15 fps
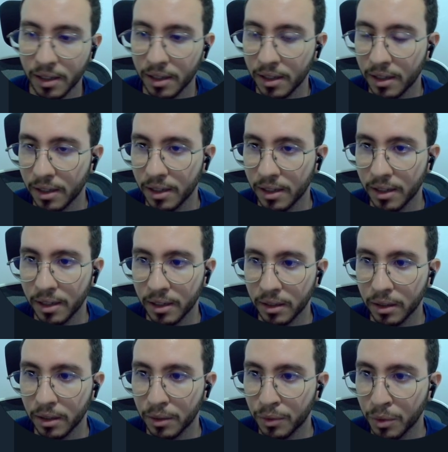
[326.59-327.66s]
And
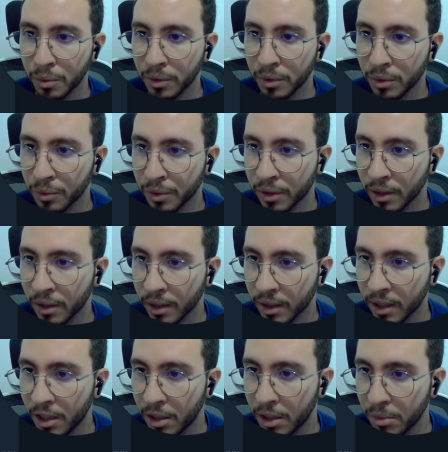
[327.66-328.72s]
if you want to forward like an
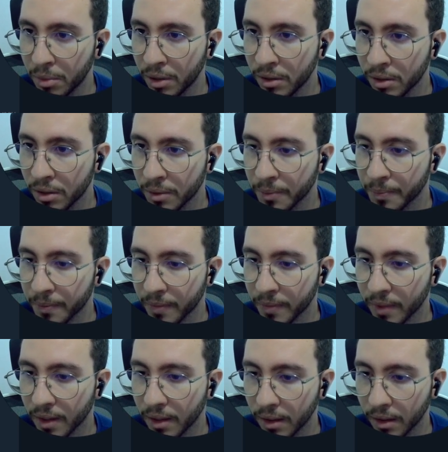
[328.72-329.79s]
image,
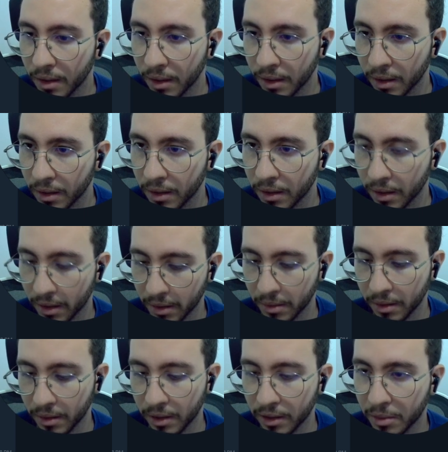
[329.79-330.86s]
like
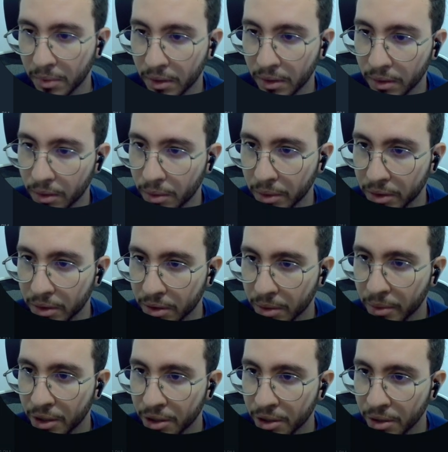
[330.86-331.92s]
let me do a
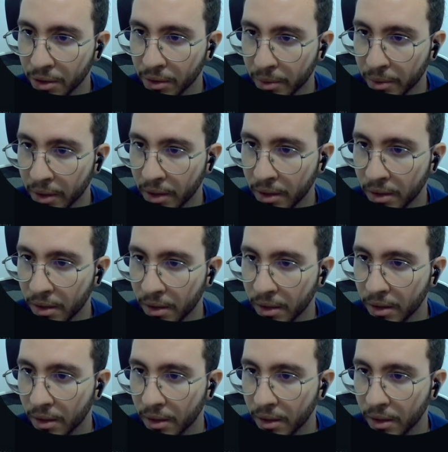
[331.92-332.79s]
screenshot right here,